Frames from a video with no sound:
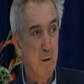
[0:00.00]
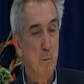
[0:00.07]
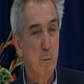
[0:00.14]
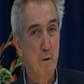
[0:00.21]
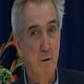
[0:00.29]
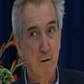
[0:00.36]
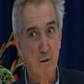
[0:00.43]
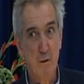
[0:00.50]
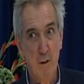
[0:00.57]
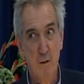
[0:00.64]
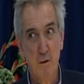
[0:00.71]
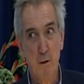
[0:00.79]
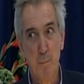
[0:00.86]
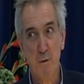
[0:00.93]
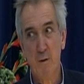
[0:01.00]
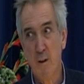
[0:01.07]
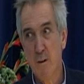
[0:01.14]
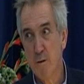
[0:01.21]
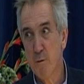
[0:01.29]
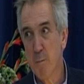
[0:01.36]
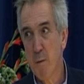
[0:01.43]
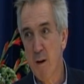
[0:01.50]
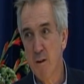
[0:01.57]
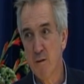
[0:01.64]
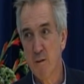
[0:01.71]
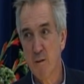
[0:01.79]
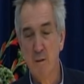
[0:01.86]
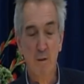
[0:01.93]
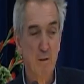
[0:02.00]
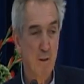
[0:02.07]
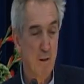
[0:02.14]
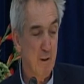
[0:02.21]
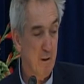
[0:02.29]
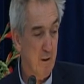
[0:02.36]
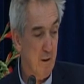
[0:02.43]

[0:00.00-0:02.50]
which is 60% of patients,